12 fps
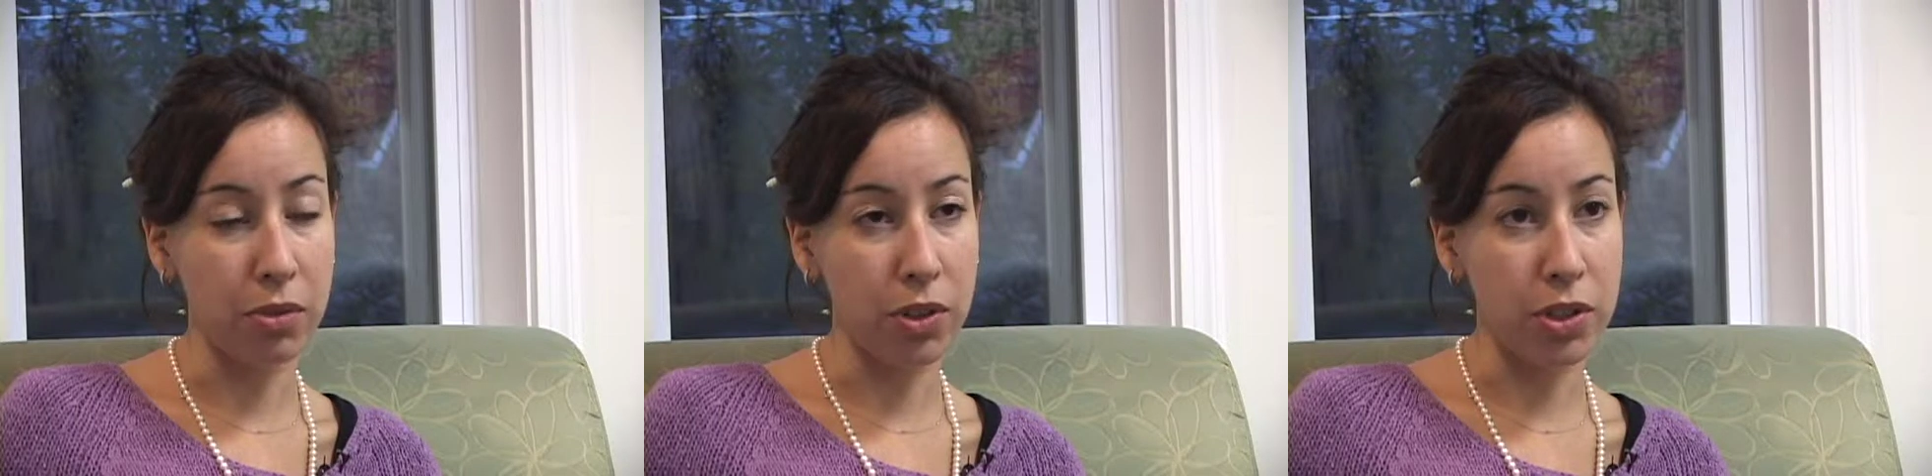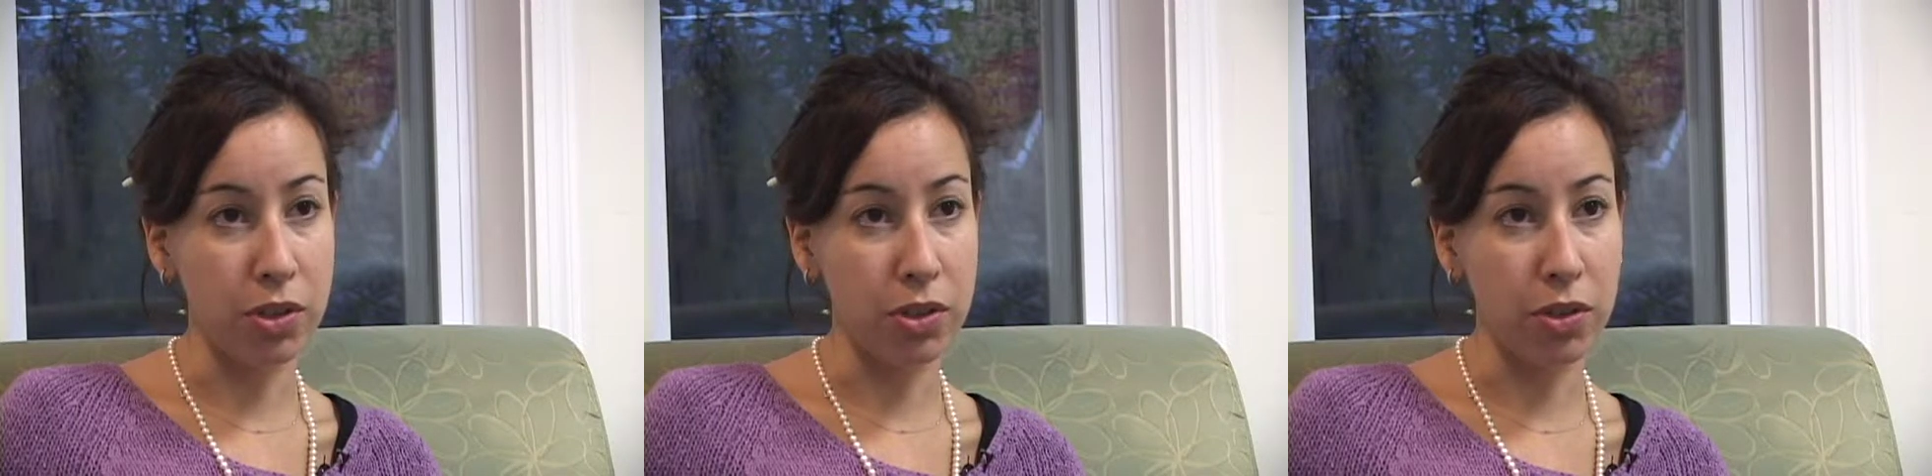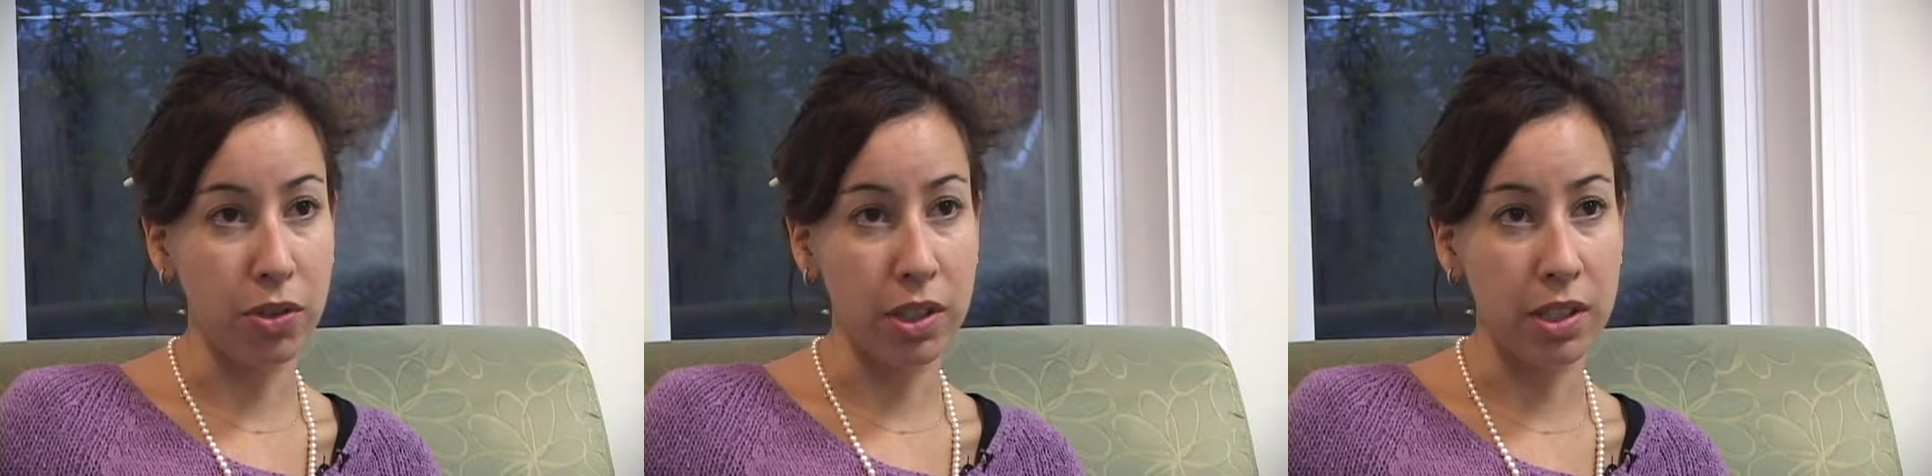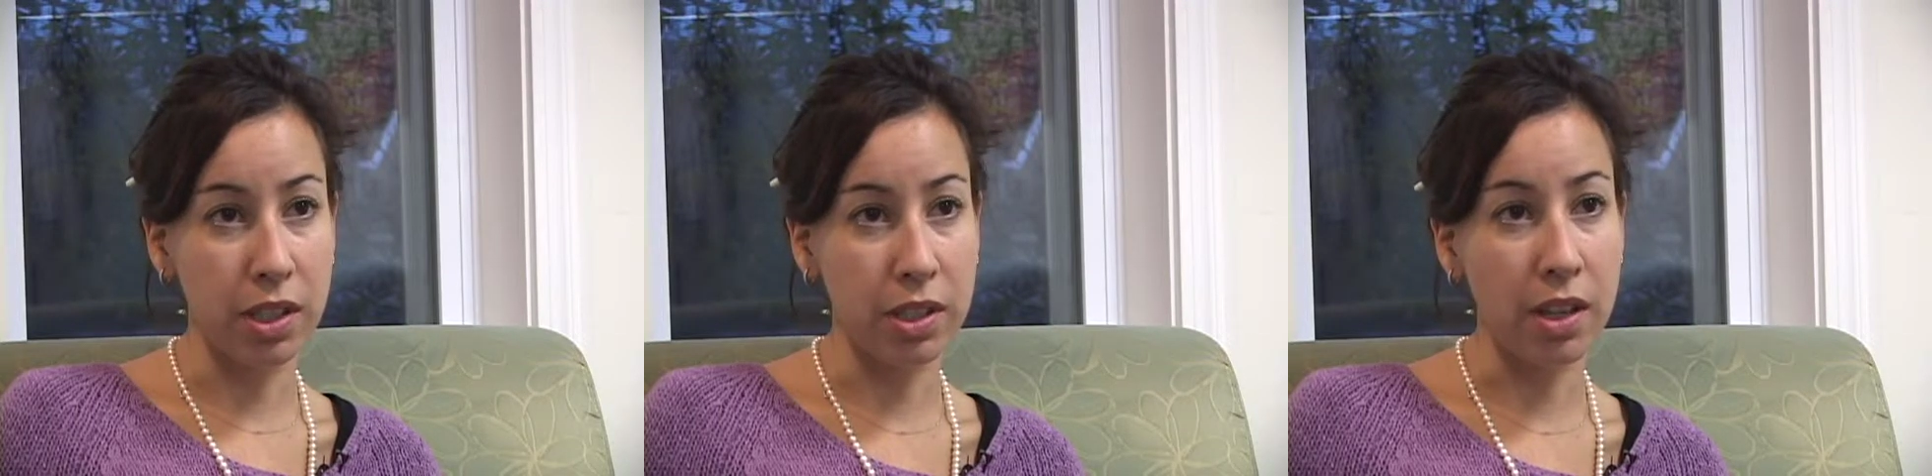first-year
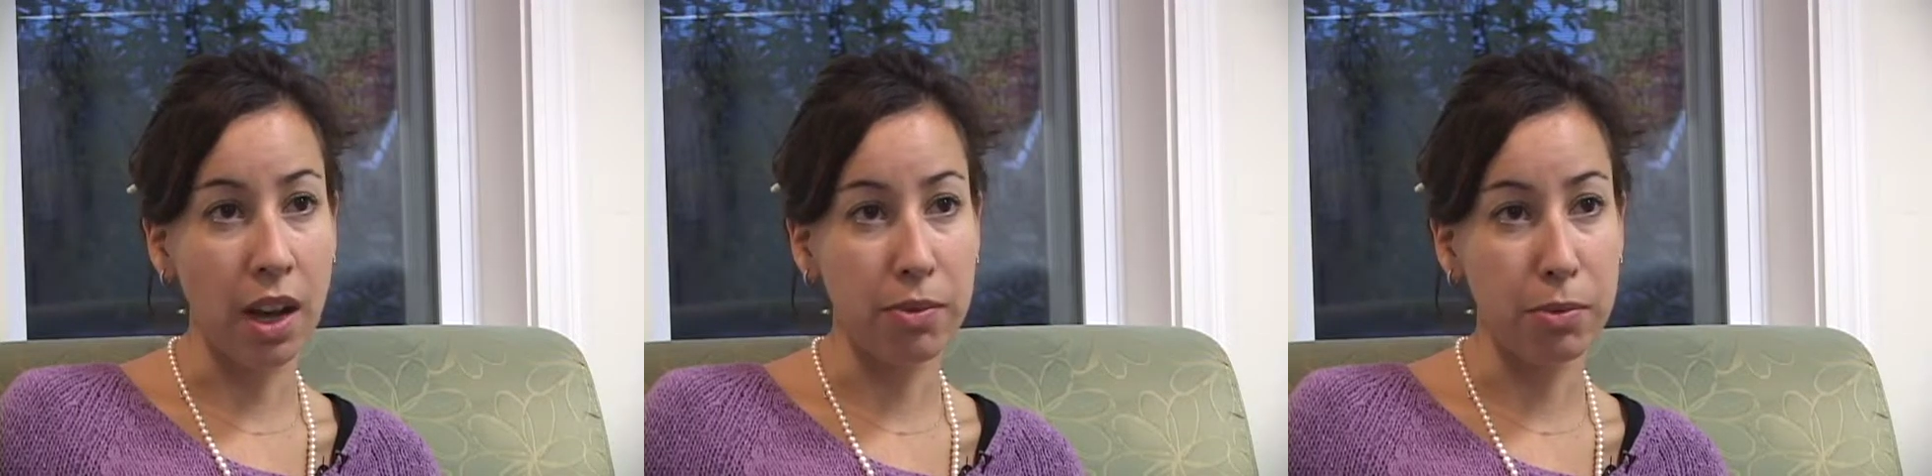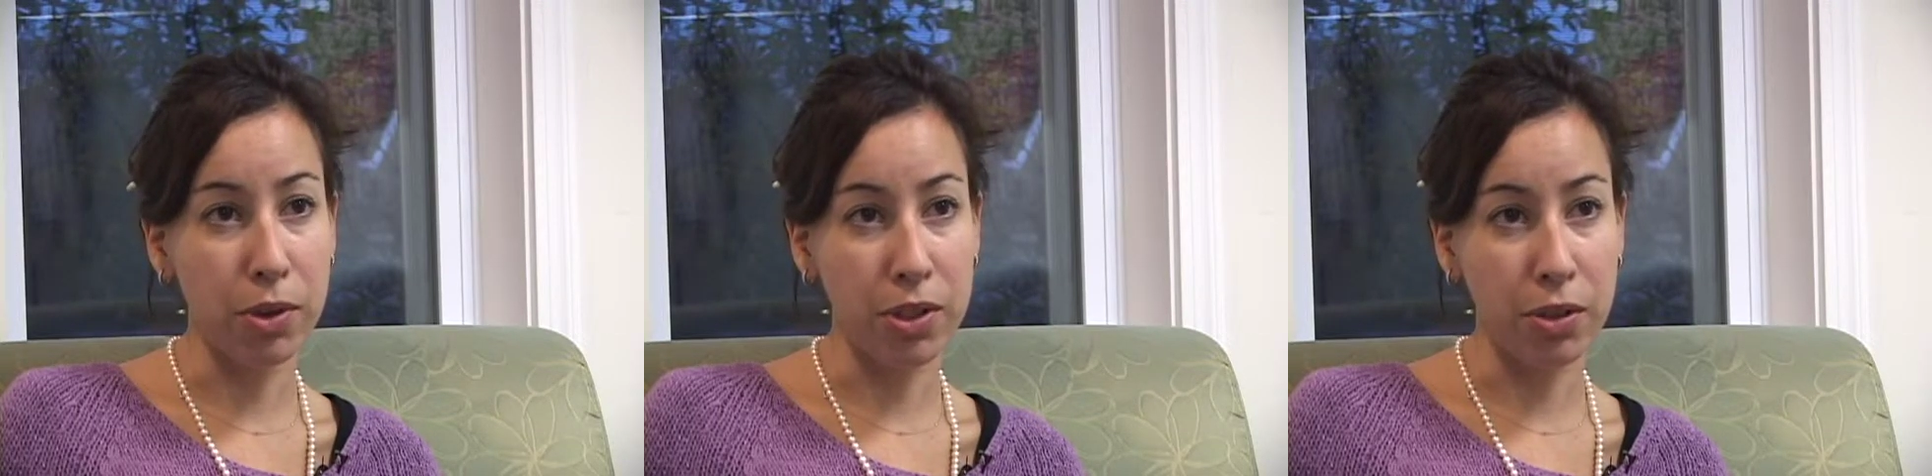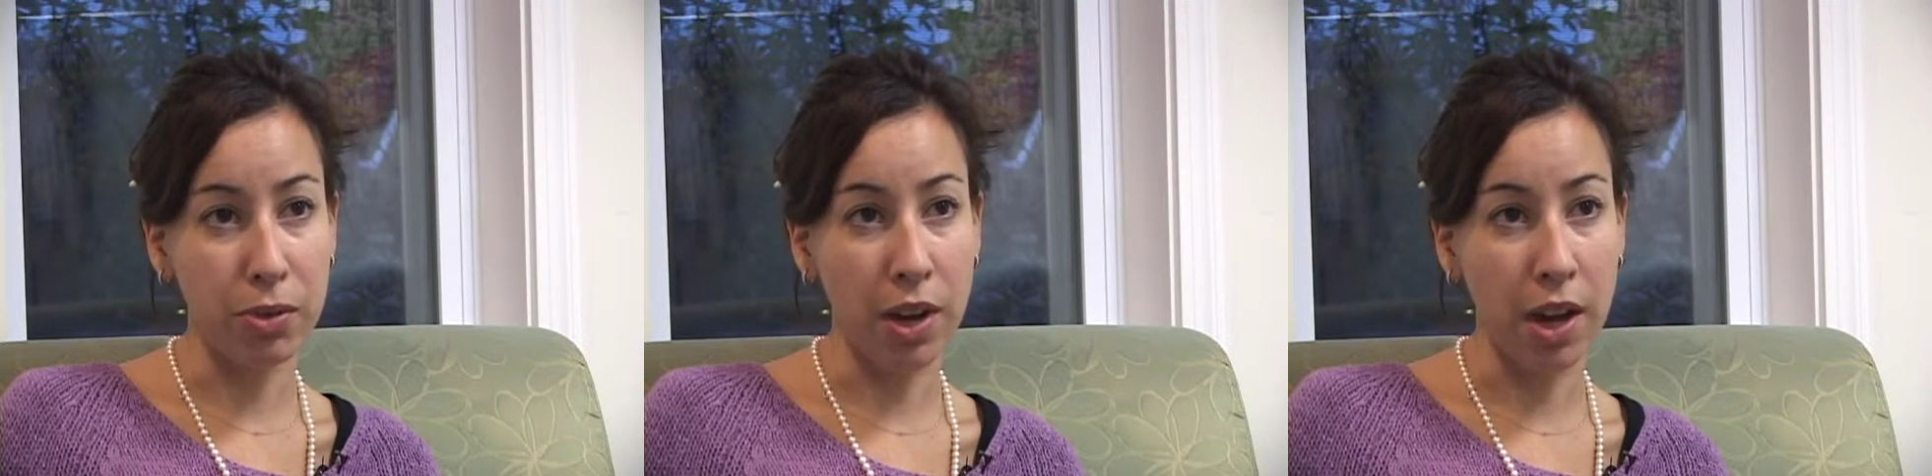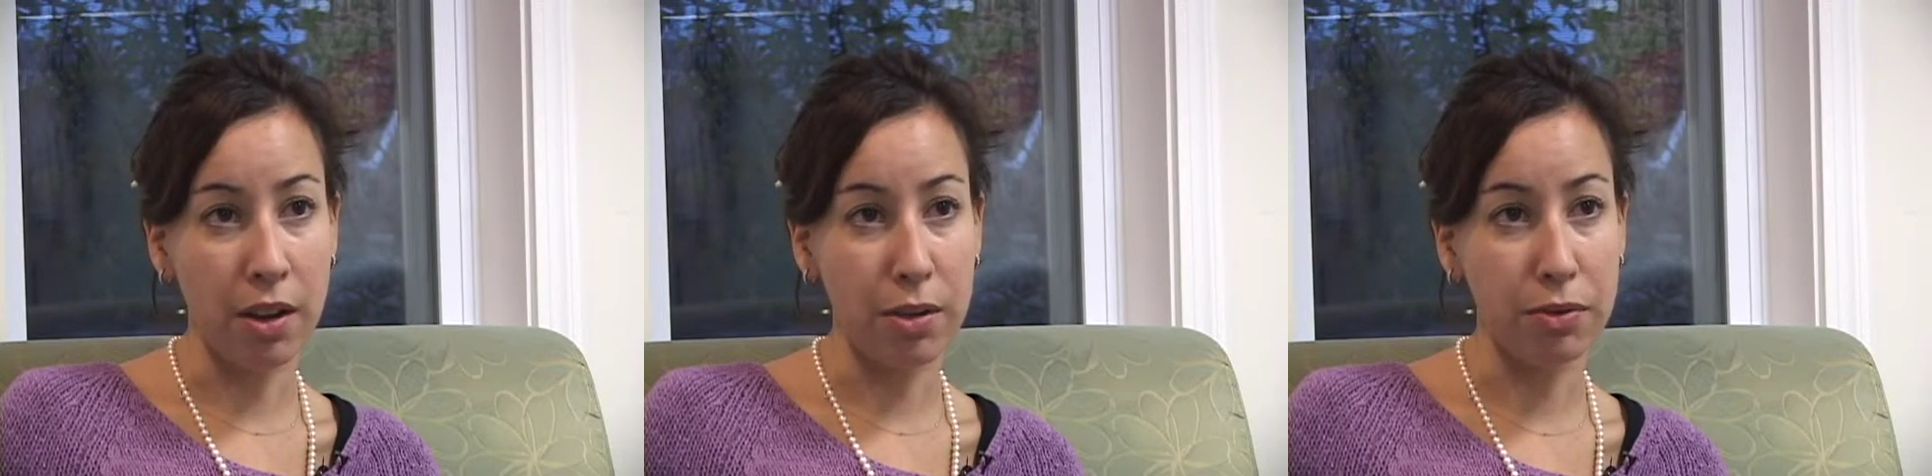students and sophomores who
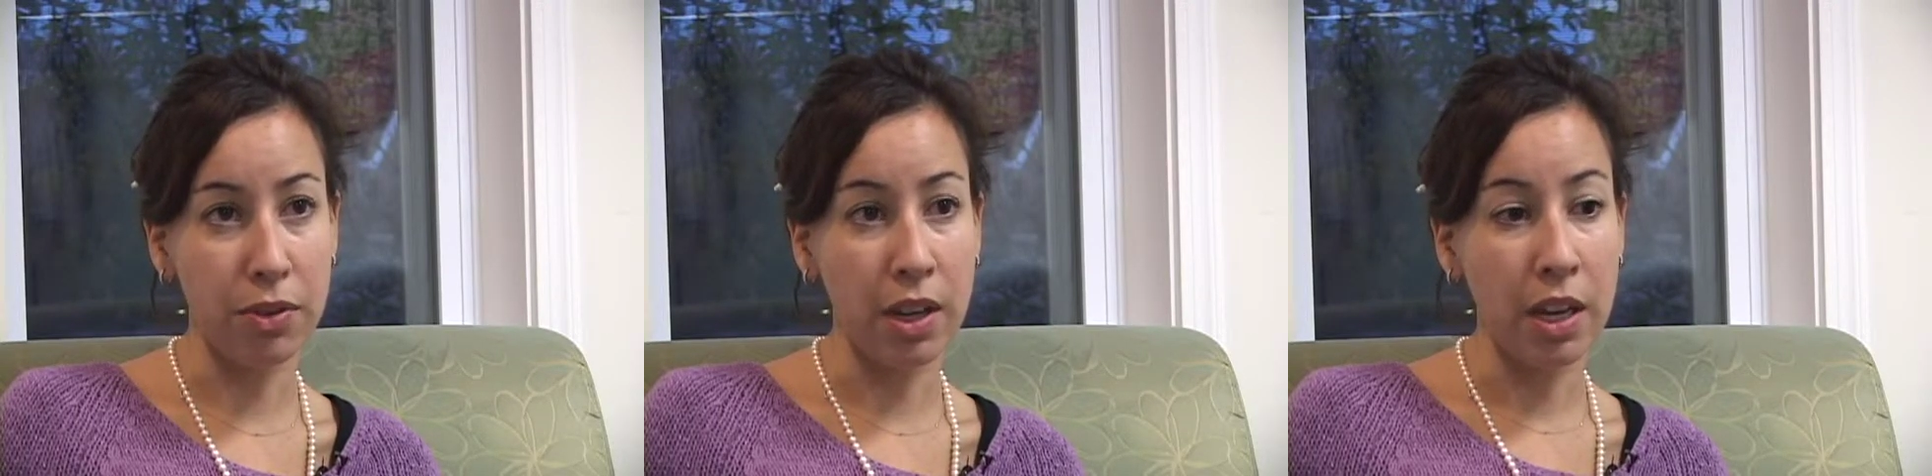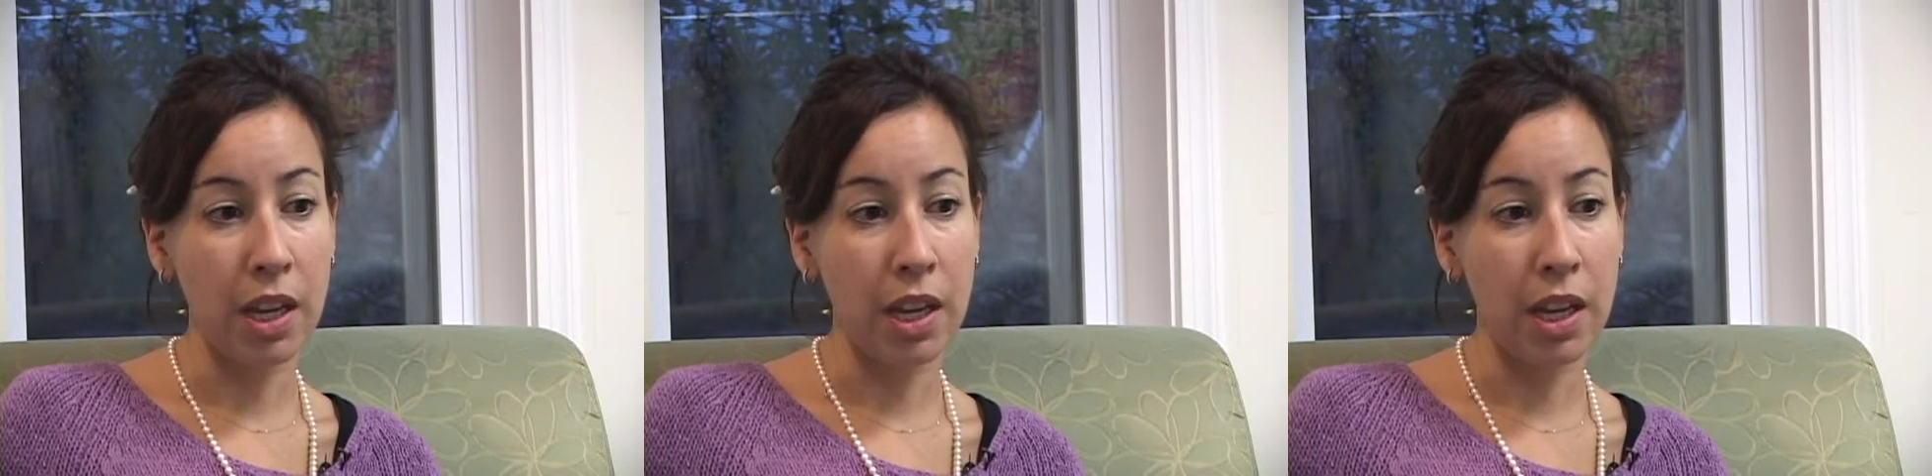have